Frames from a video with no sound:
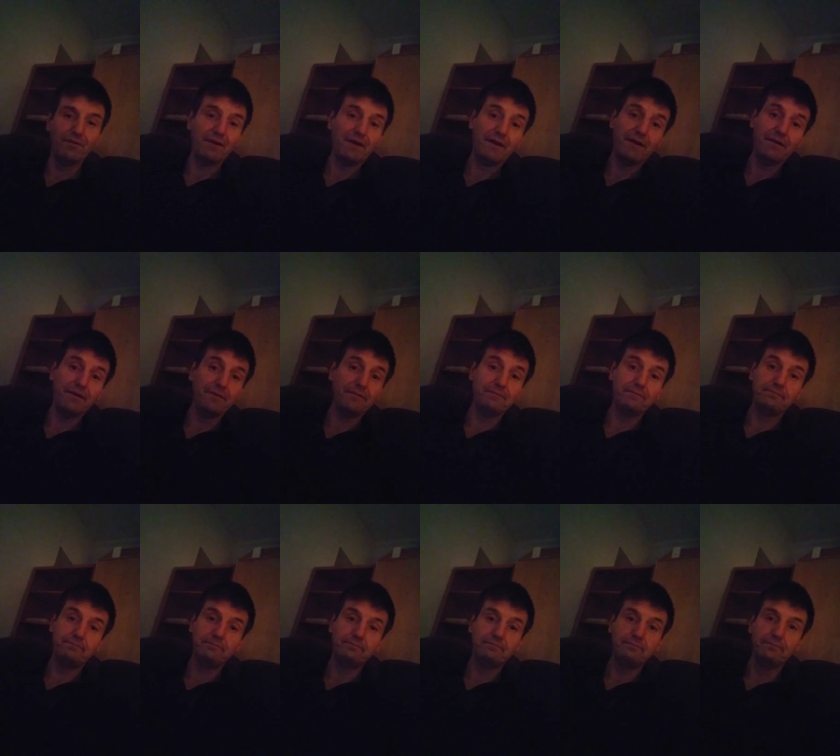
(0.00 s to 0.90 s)
one got hurt
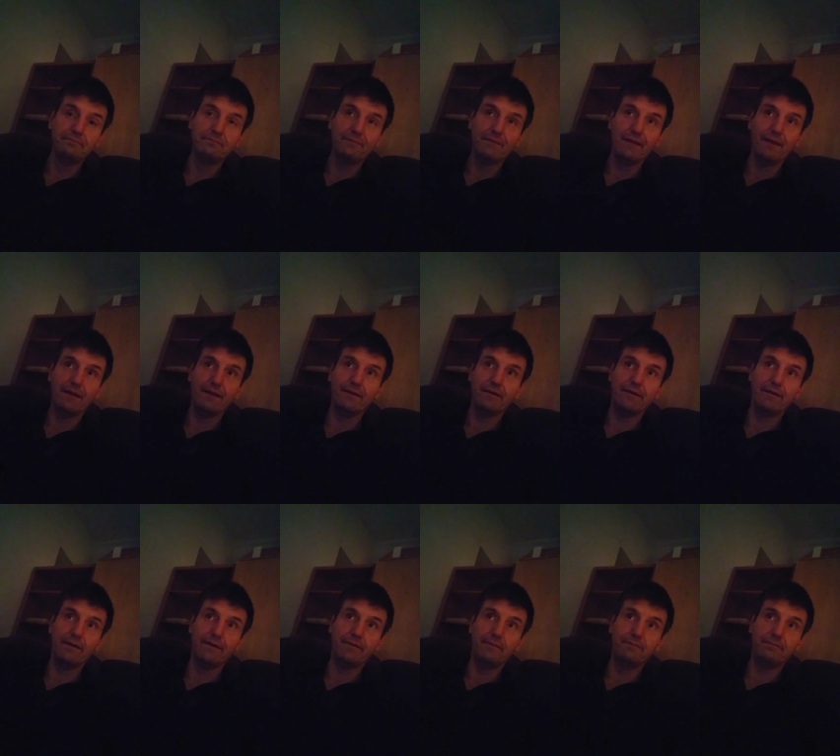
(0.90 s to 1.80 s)
and
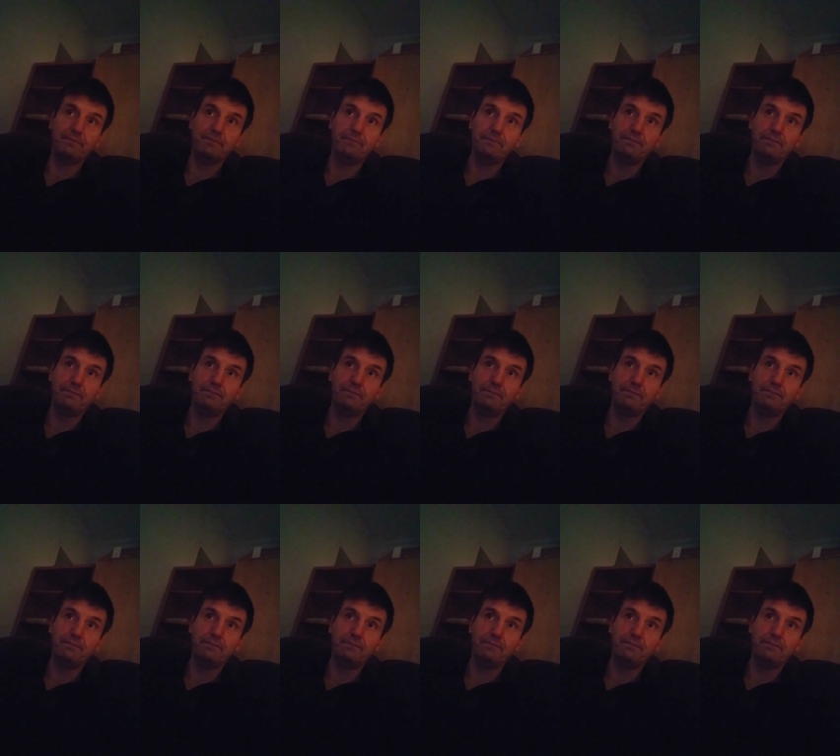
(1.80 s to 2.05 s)
um,